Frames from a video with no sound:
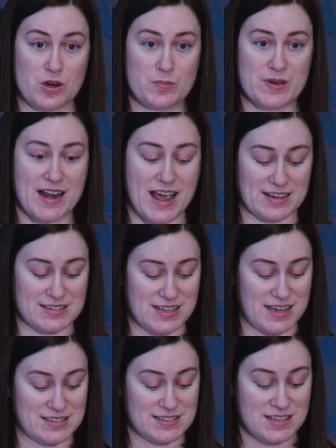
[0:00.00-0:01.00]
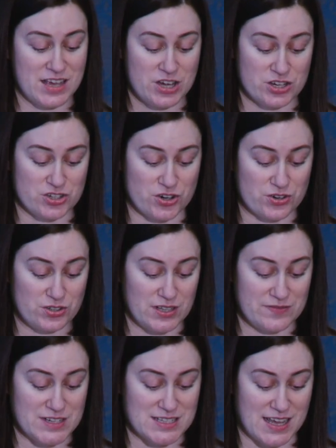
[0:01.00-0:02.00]
Open Access Journal
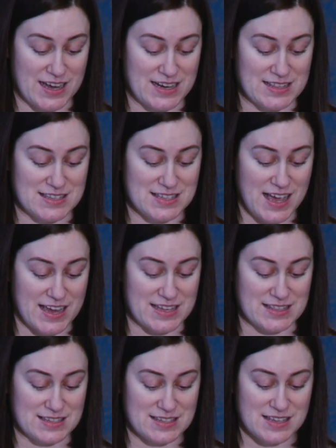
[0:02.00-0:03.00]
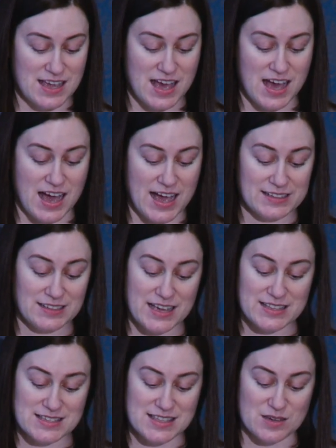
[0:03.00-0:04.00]
of Design and Science
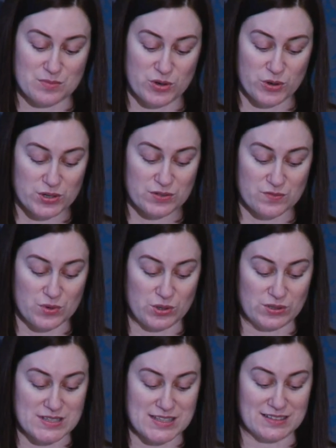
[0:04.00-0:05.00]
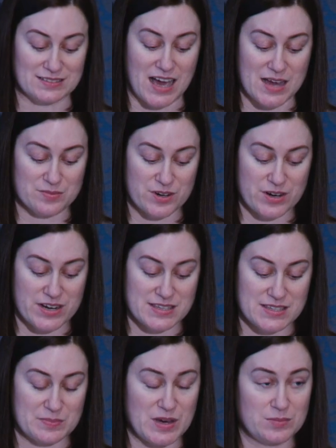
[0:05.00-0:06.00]
highlights the important roles that
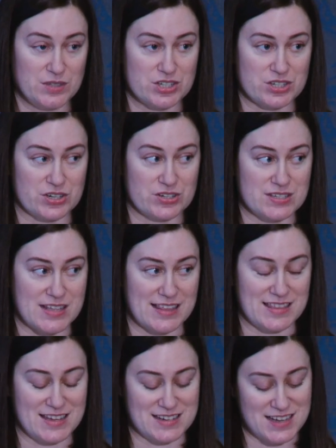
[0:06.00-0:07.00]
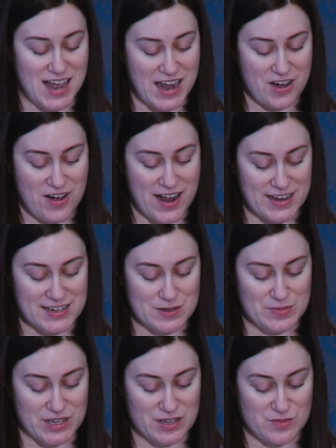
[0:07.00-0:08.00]
libraries, publishers, and the entire
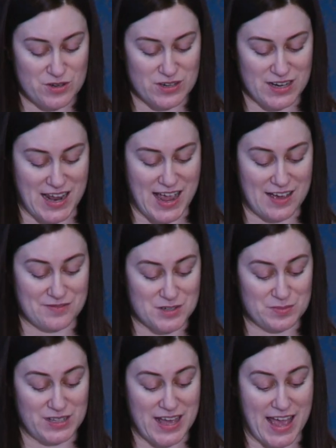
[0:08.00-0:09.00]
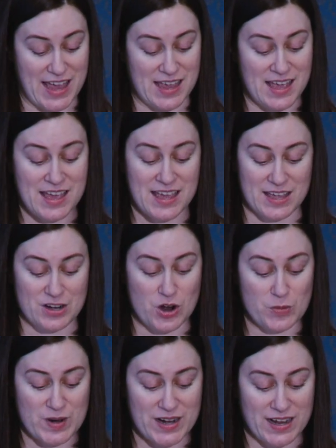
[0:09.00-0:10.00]
academic community have to play in
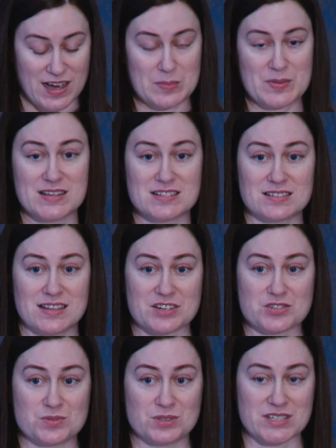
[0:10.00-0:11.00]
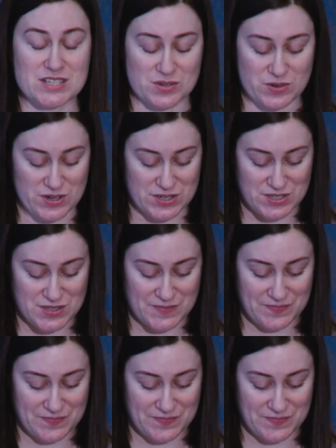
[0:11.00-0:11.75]
opening up intellectual discourse.